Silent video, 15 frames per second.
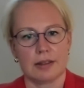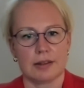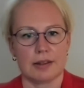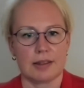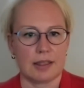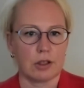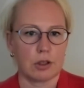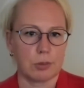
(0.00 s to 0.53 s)

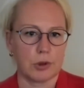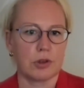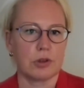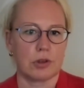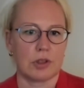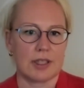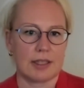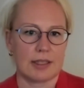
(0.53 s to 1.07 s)
the
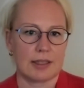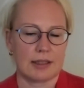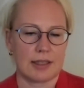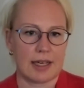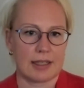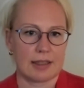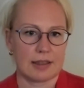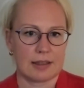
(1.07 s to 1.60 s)
opportunity
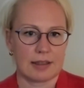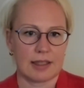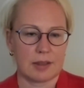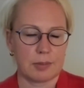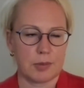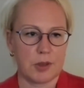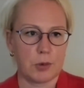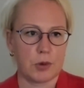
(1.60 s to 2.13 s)
that
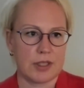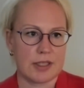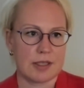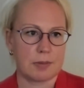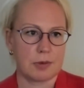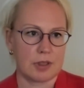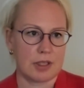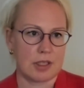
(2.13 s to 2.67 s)
people with
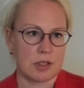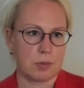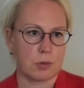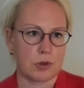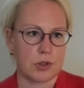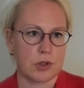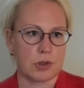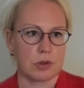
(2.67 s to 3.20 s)
disabilities
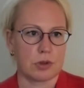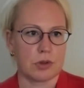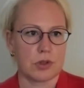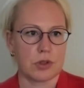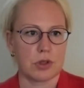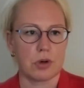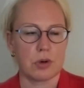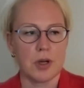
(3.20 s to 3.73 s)
pursue.
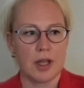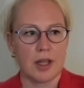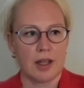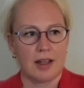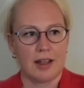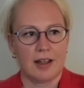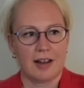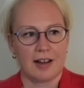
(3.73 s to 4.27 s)
So
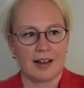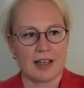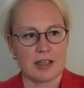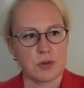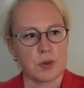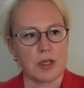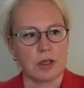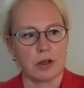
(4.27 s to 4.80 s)
as
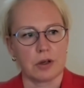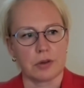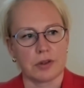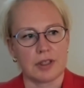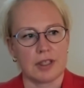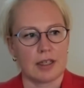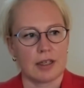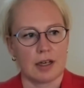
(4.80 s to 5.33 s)
we know,
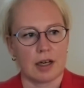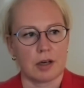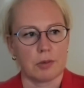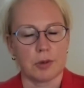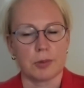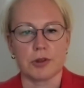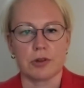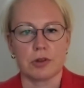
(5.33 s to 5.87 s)
the
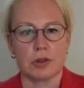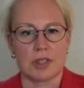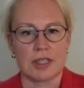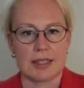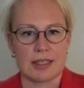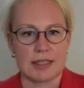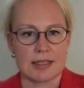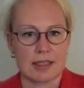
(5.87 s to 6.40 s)

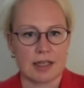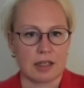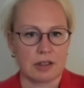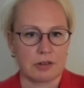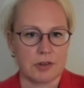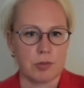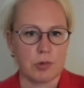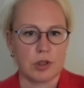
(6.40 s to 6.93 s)
opportunities kind
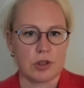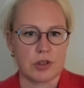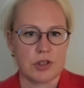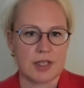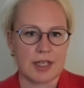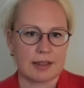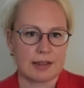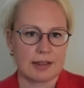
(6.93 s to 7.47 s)
of emerge
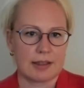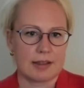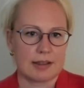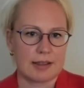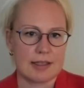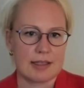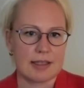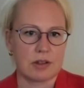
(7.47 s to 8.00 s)
at
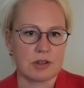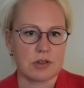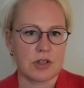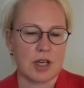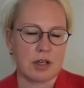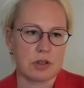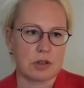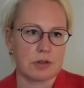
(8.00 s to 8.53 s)
this
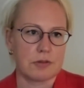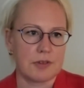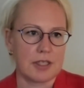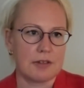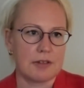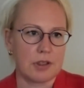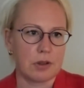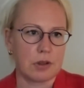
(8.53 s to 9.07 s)
intersection of
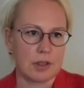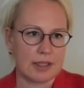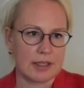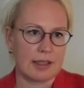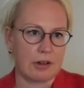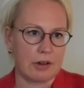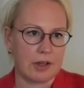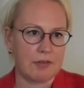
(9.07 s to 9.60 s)
individual and
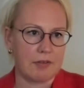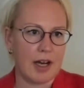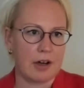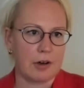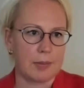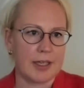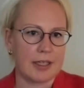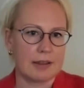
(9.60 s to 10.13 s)
their
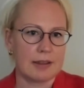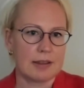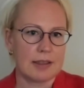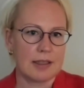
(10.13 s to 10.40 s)
environment.